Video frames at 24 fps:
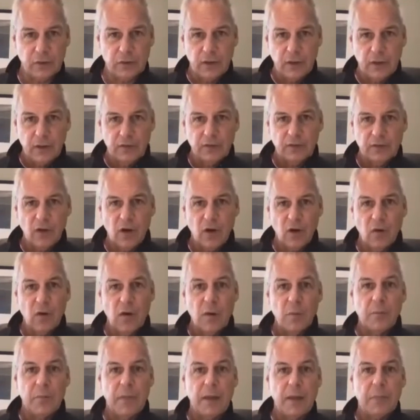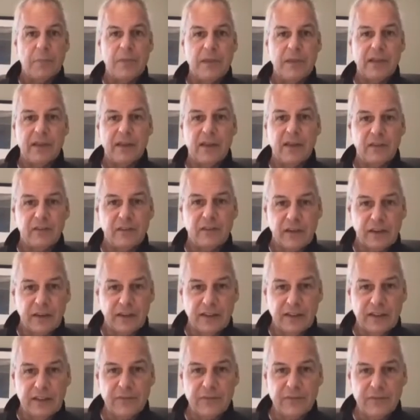So, but because it
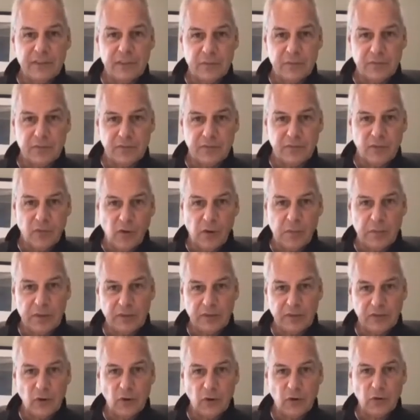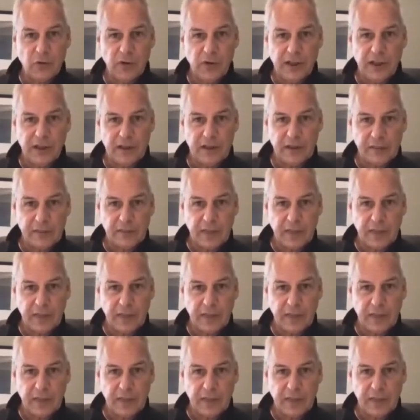lifted performance so quickly,